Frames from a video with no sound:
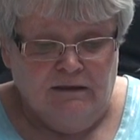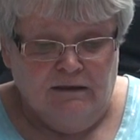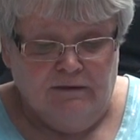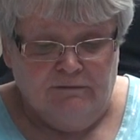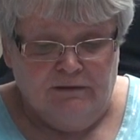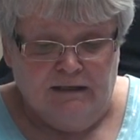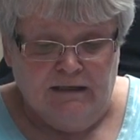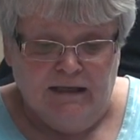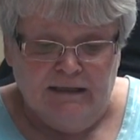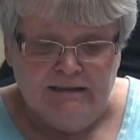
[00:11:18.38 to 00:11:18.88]

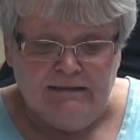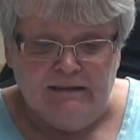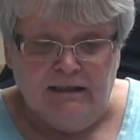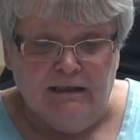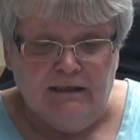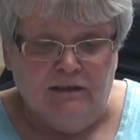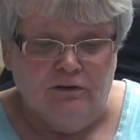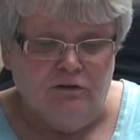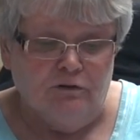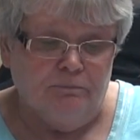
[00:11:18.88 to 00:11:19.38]
The next
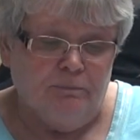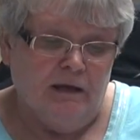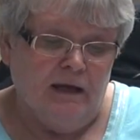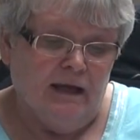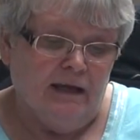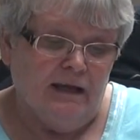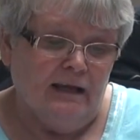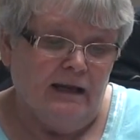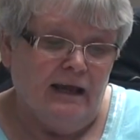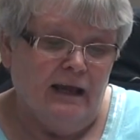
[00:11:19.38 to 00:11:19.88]
thing in your
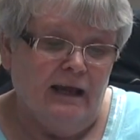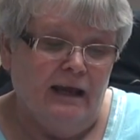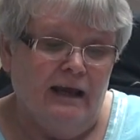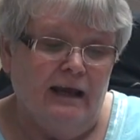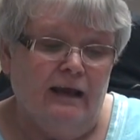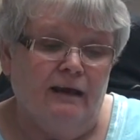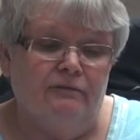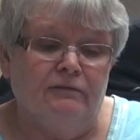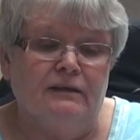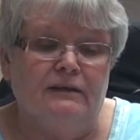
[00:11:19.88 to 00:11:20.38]
packet I
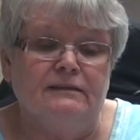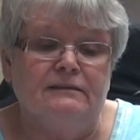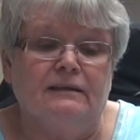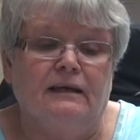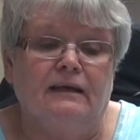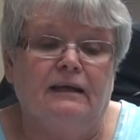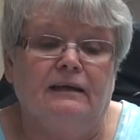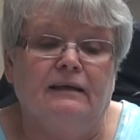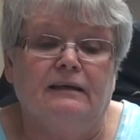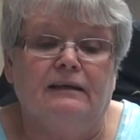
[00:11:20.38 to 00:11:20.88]
have is
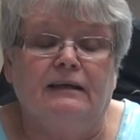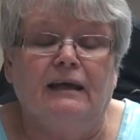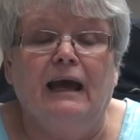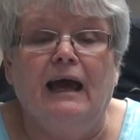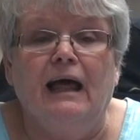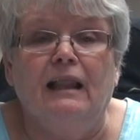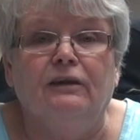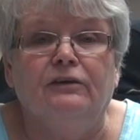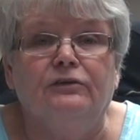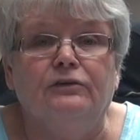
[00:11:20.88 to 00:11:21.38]
a
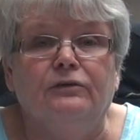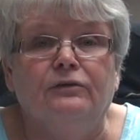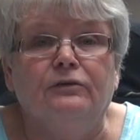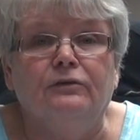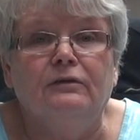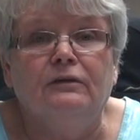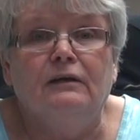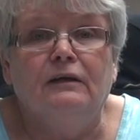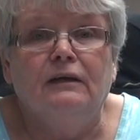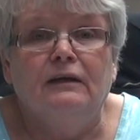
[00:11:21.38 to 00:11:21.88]
calendar.